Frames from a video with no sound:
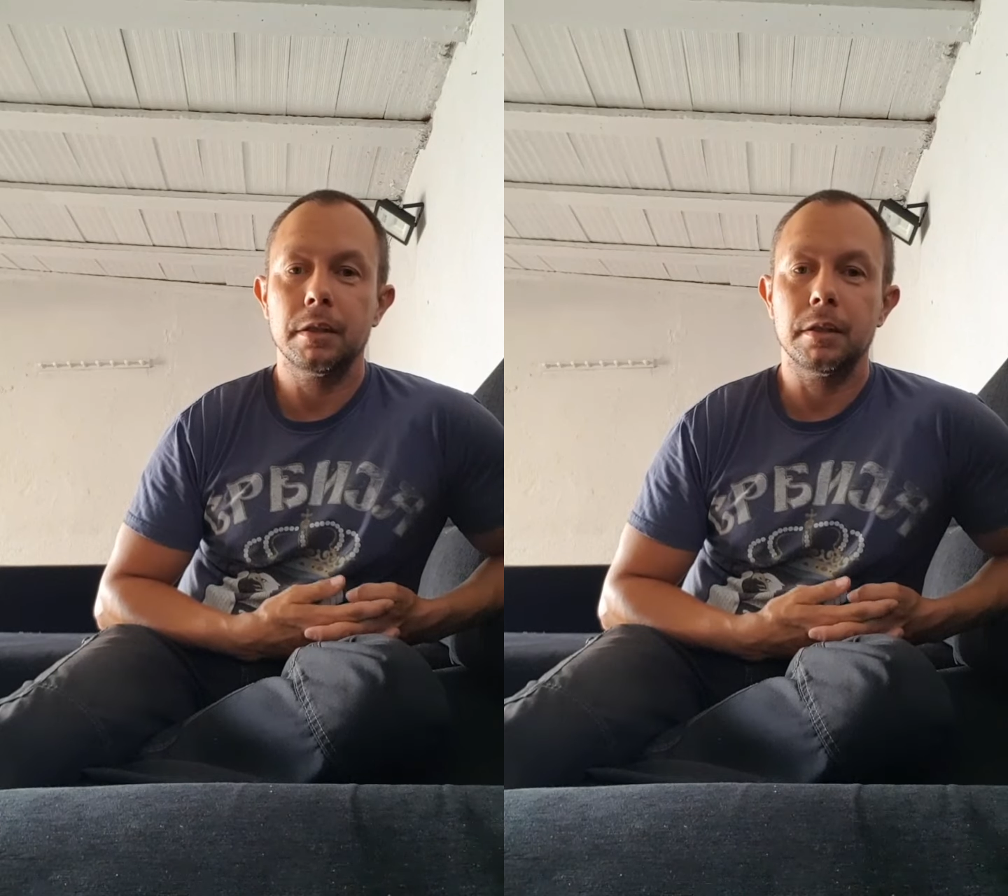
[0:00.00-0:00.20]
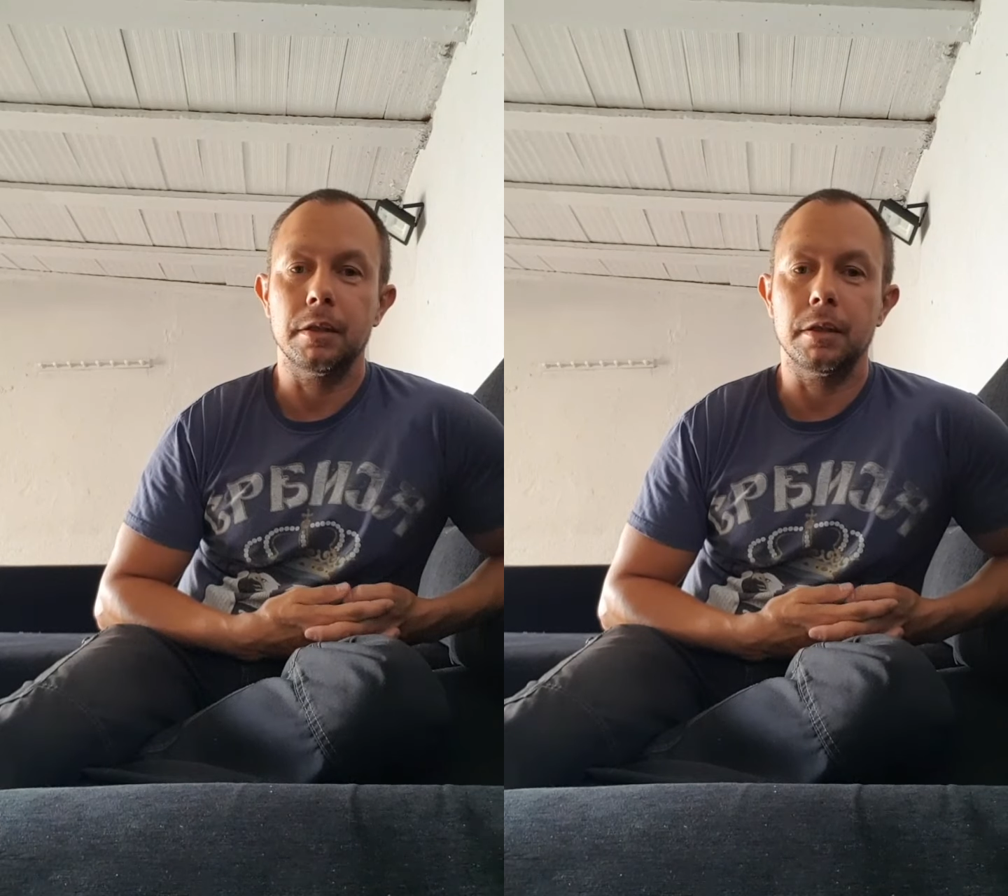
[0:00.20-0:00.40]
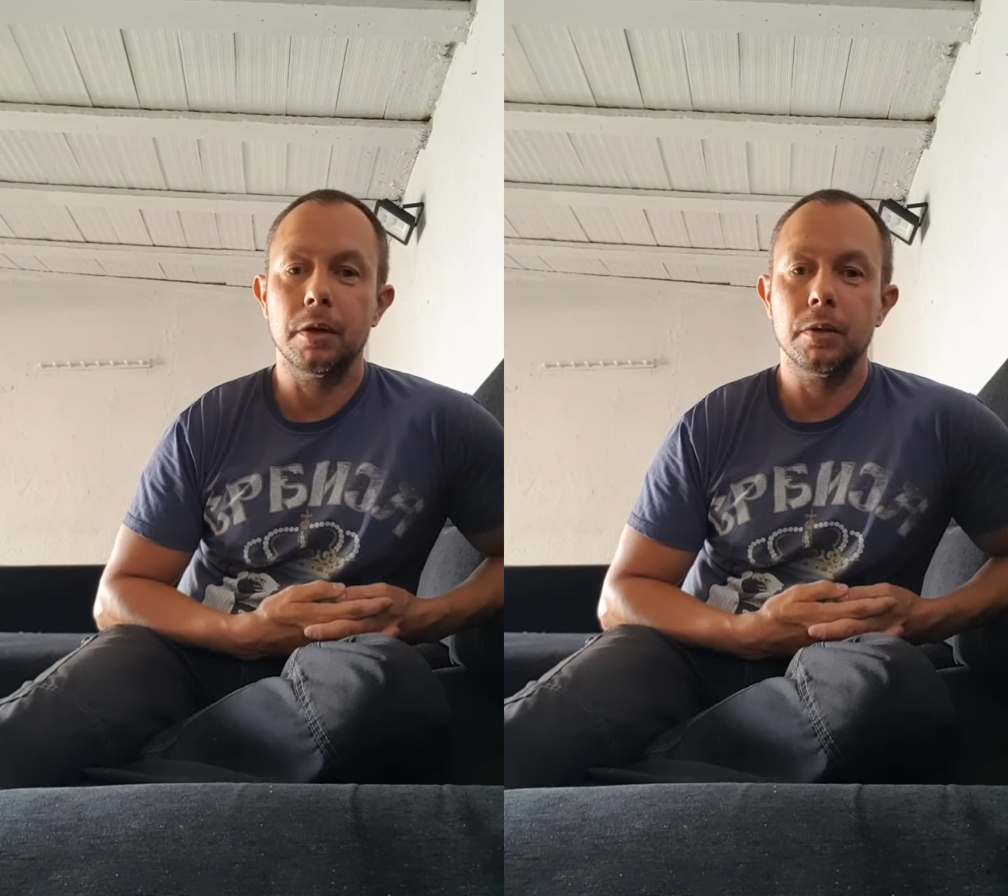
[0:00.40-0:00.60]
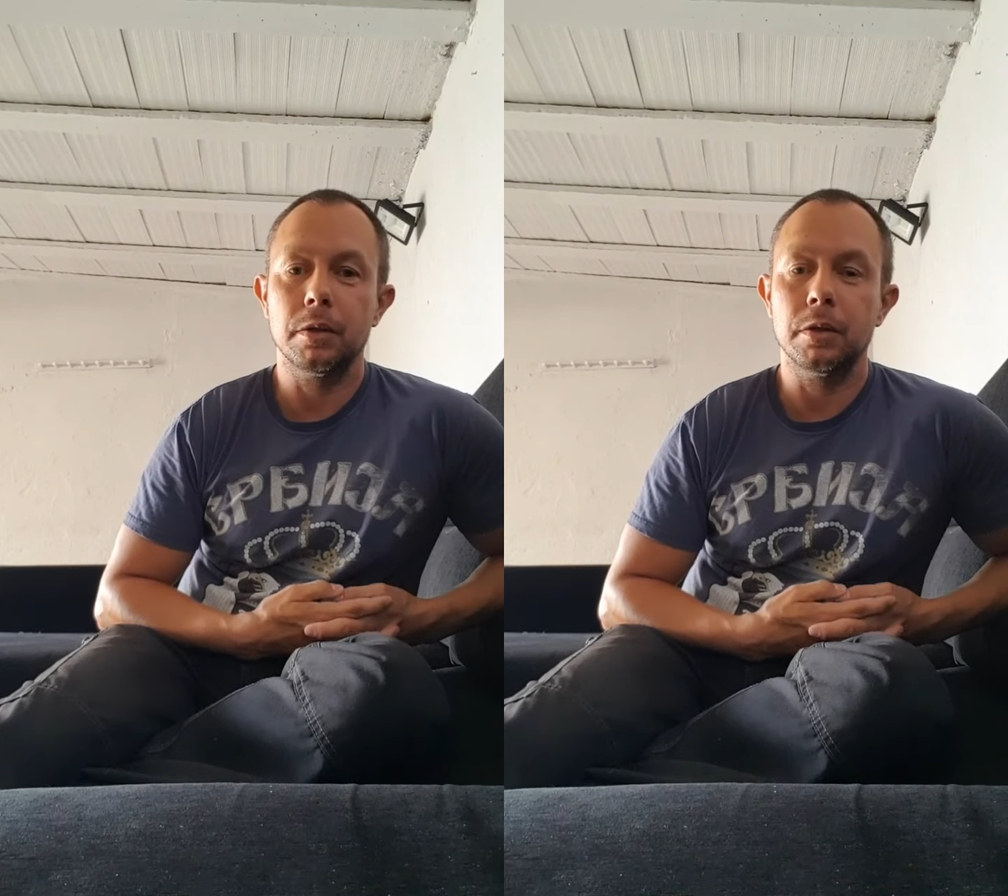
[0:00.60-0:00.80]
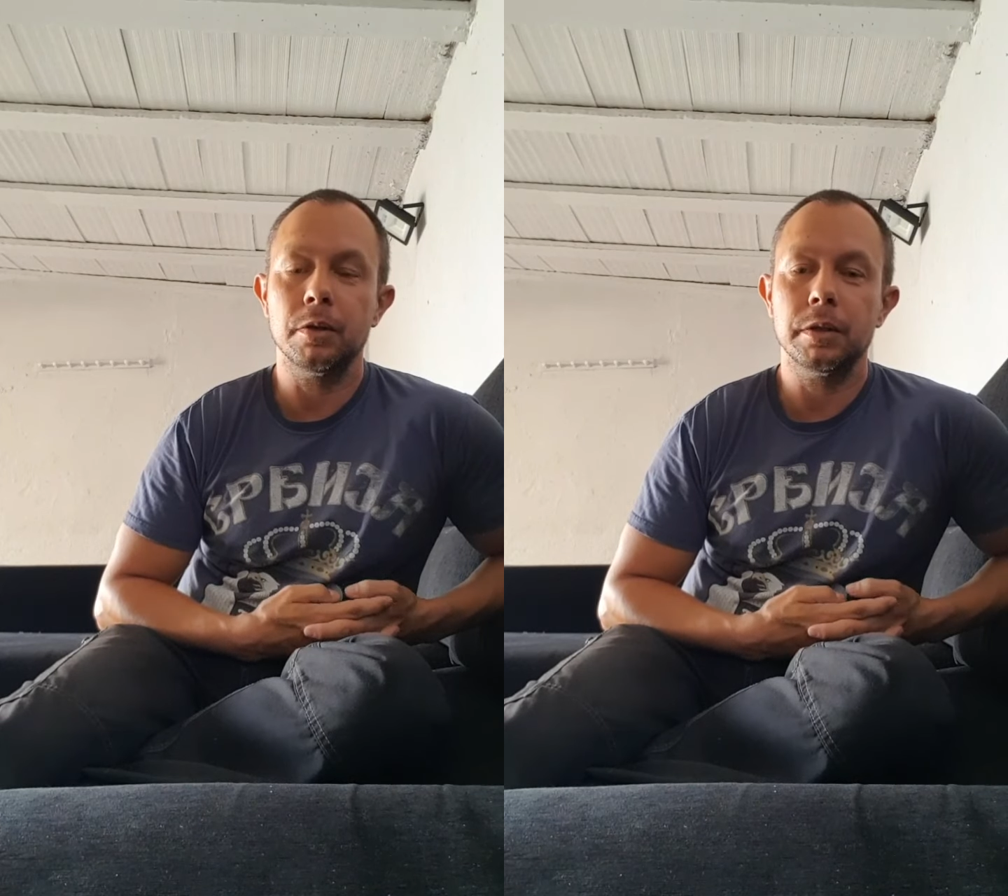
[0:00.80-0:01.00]
You know, you
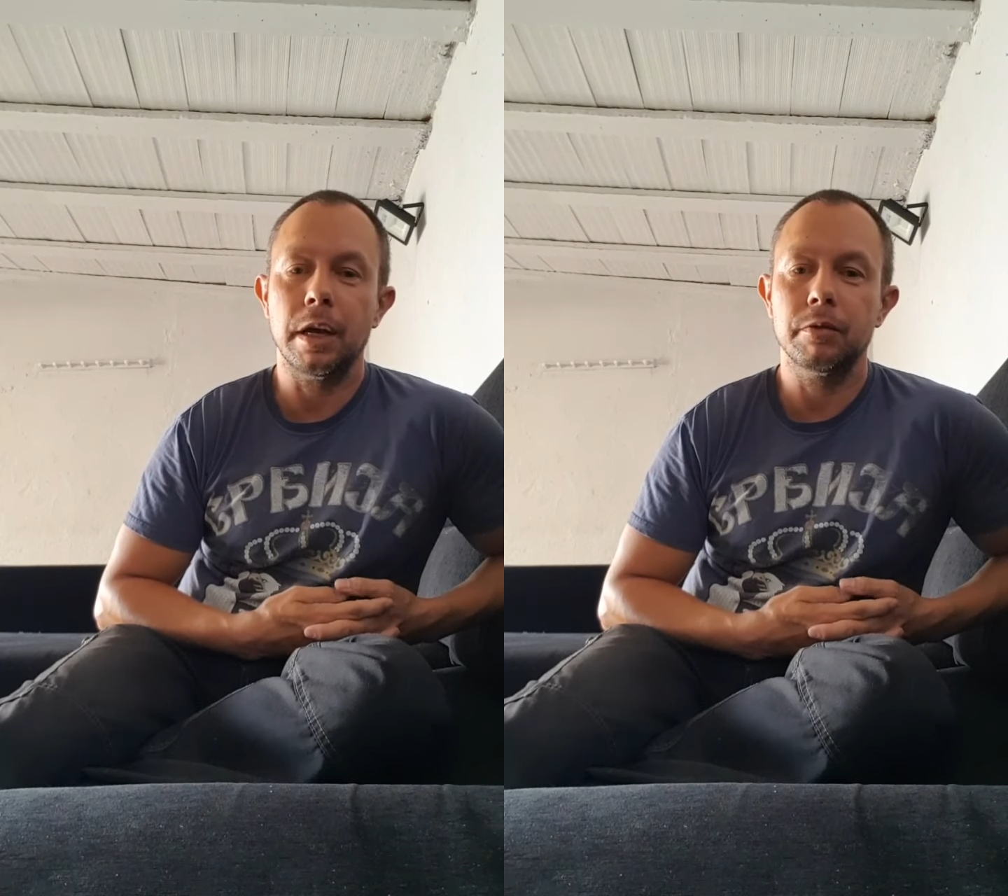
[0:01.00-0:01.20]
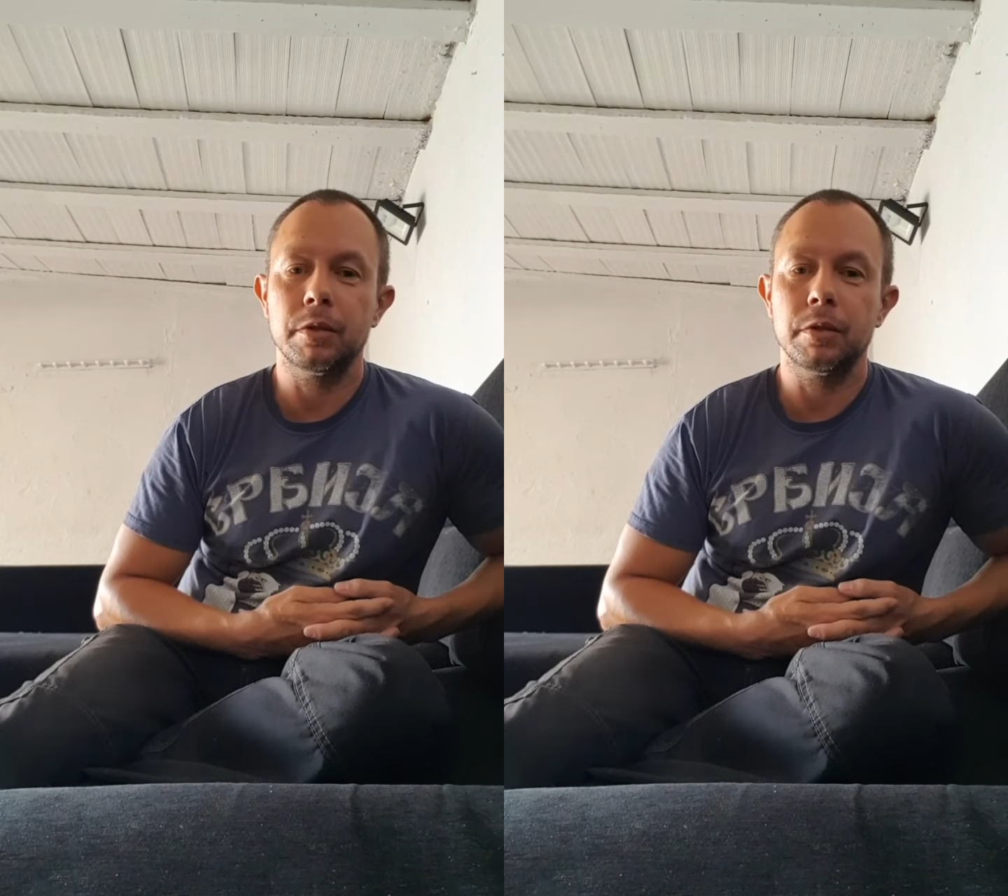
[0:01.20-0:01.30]
don't have